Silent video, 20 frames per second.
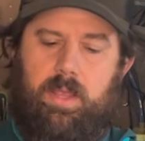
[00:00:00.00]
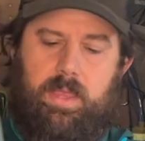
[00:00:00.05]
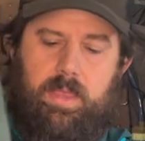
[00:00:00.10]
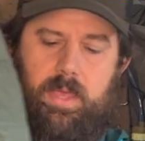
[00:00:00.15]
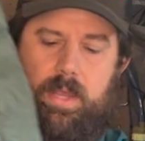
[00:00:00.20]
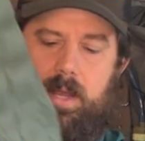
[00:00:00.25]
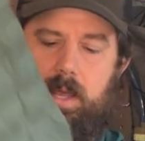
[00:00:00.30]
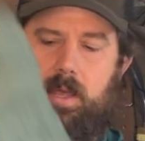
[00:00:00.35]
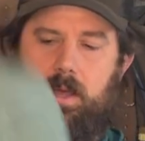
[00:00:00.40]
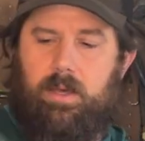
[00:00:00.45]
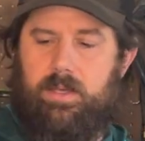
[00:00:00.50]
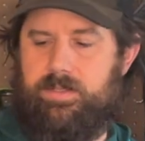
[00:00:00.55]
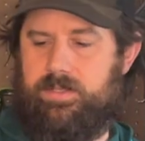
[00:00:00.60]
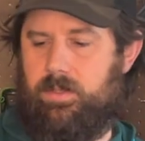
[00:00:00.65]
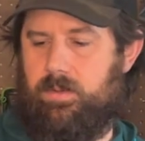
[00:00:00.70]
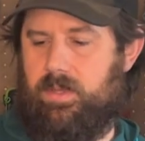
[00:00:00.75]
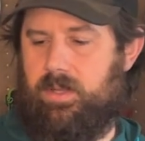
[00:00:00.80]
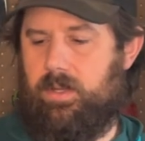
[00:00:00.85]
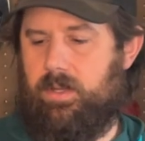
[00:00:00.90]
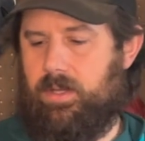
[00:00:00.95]
And then I
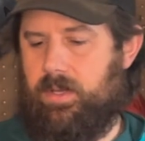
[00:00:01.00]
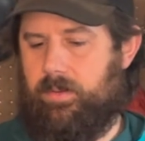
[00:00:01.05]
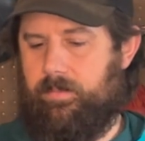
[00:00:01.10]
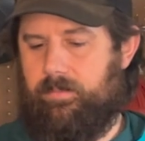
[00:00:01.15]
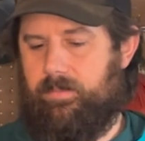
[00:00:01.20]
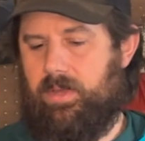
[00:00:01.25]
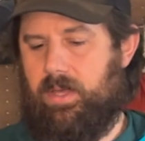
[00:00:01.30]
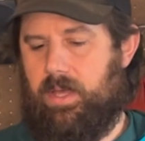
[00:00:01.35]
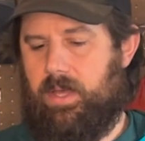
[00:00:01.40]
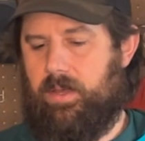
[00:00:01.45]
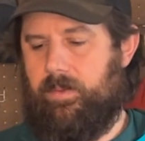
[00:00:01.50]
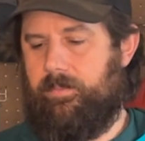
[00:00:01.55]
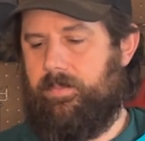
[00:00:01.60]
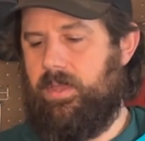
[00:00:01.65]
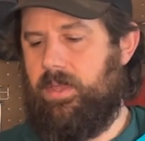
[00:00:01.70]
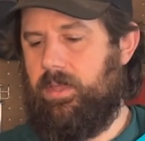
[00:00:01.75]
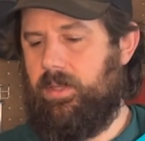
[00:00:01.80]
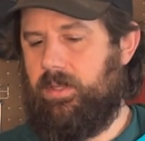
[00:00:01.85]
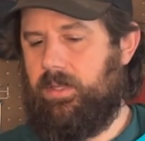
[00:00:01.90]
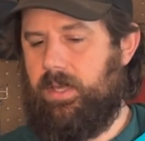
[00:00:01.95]
also ended up
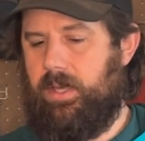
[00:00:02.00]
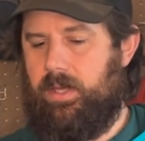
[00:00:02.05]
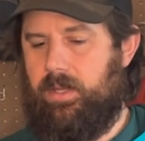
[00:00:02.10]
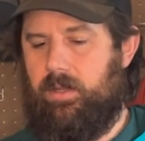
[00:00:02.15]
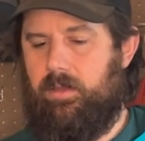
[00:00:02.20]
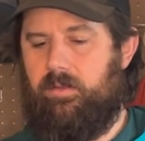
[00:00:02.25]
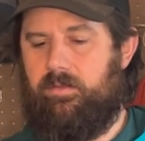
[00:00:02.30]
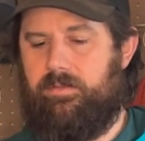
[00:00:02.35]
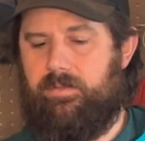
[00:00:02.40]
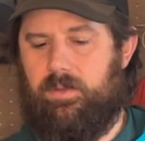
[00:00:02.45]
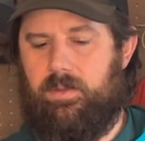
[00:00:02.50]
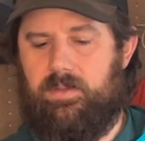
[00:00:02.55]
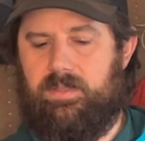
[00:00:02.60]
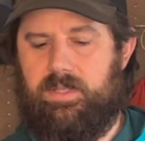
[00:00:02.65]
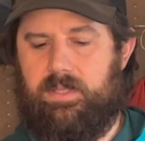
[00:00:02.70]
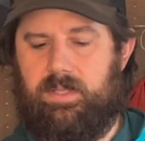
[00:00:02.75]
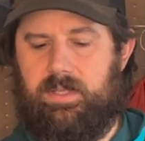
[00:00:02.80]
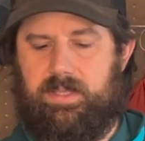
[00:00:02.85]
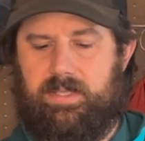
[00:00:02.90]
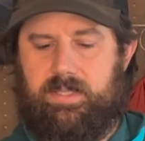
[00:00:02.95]
kind of
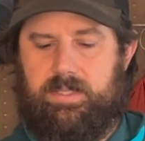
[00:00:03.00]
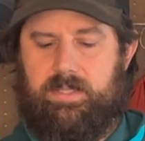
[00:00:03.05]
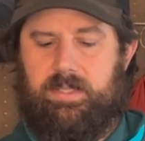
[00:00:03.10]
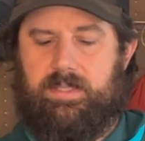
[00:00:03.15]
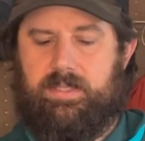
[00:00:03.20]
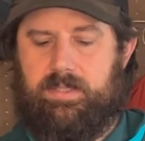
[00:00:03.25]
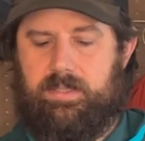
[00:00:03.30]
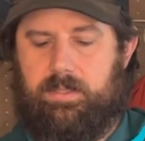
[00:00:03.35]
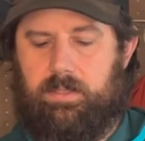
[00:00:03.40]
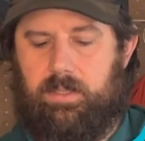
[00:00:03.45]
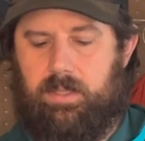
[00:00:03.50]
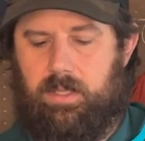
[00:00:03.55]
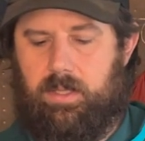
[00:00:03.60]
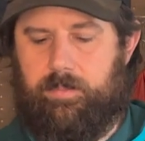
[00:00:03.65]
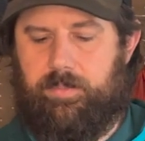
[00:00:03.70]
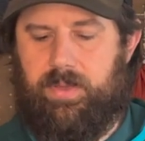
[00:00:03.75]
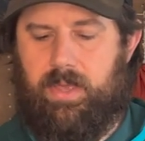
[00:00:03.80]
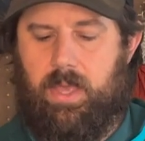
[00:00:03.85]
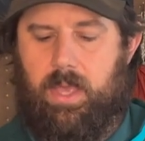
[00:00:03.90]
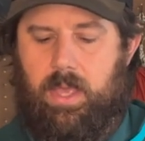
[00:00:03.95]
using this to
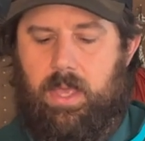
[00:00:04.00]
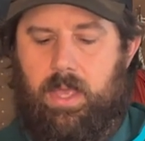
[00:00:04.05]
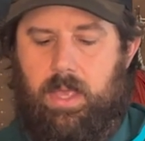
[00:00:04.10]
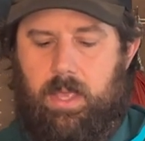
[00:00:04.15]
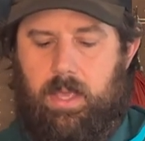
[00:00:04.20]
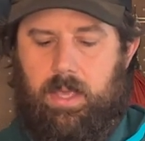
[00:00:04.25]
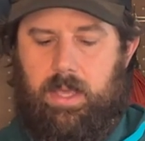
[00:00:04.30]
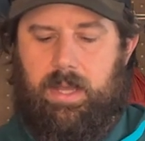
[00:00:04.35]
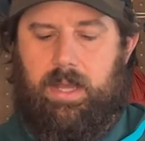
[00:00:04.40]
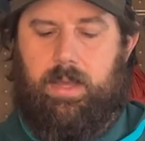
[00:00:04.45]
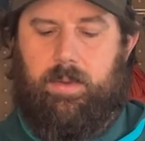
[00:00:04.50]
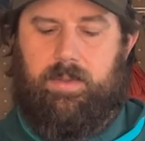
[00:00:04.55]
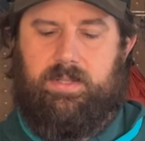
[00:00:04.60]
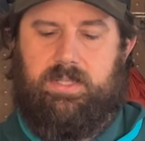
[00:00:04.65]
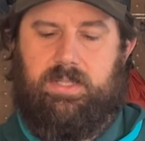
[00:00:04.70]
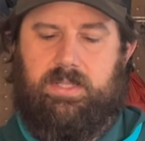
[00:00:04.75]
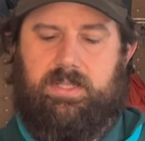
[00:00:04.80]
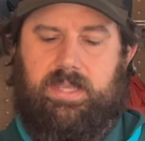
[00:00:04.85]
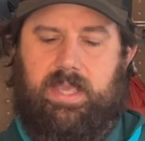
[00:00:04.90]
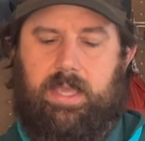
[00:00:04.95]
sleep, and I
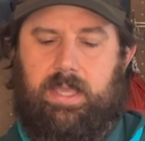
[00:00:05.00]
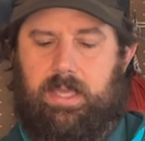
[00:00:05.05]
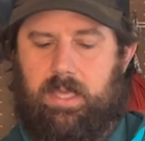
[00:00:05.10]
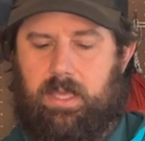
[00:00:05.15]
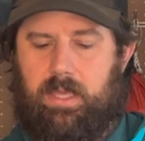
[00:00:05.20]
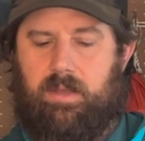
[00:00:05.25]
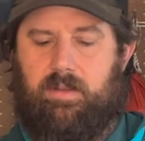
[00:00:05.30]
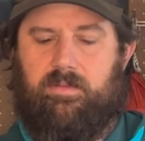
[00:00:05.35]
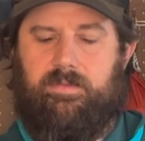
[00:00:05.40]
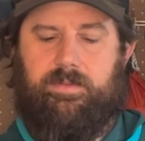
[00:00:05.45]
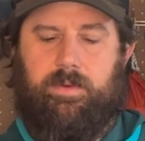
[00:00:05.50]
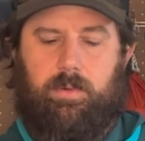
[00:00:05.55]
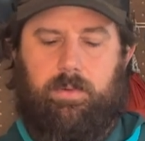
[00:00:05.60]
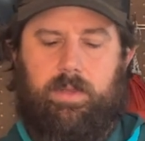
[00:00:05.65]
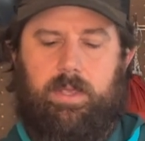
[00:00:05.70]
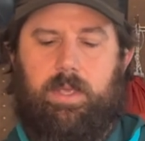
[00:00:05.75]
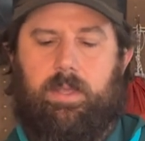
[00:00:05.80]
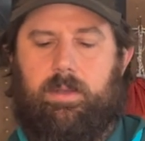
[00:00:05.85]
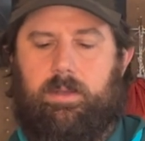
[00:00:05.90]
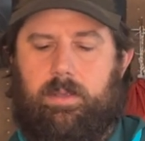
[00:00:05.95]
just take it and fold
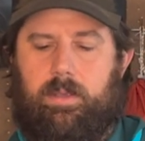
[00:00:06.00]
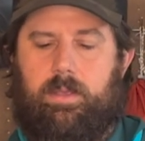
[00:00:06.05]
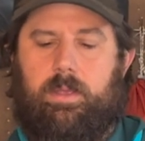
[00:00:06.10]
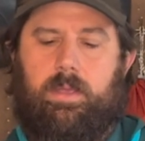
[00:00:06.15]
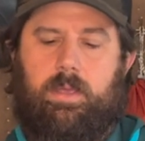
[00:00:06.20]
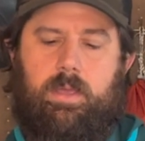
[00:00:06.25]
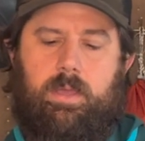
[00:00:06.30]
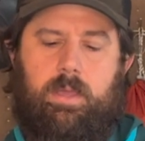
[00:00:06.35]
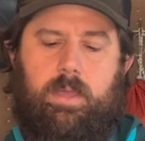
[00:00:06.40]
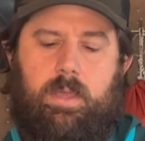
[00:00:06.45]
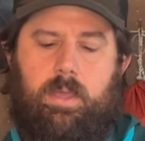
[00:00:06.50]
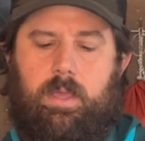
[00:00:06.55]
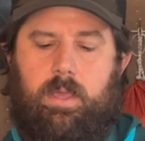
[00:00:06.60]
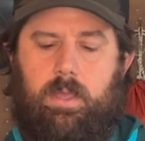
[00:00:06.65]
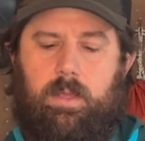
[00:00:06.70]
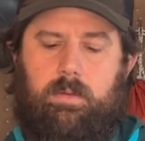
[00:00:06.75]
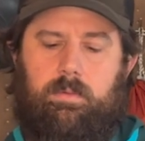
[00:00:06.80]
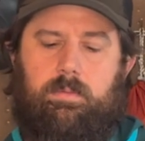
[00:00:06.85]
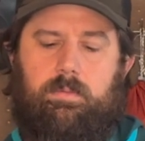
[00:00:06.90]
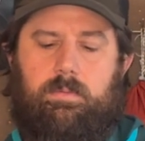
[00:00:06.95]
it,
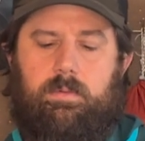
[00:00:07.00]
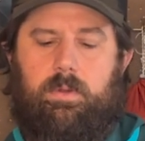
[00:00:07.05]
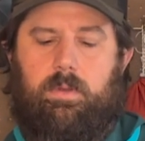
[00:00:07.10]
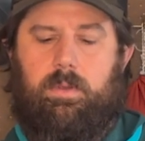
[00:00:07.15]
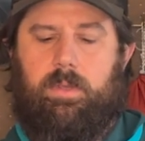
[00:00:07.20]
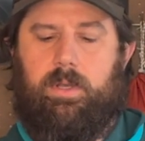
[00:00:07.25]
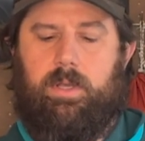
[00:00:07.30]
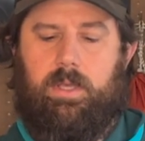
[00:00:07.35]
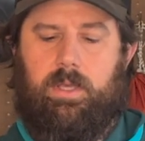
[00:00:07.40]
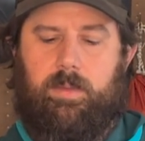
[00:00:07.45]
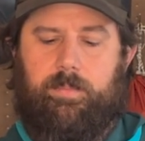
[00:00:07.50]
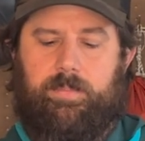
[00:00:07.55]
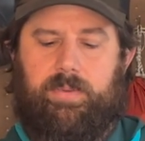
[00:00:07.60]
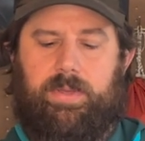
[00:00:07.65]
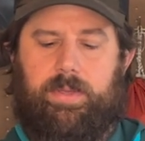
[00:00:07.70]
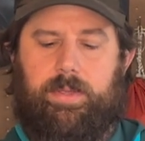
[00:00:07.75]
roll it up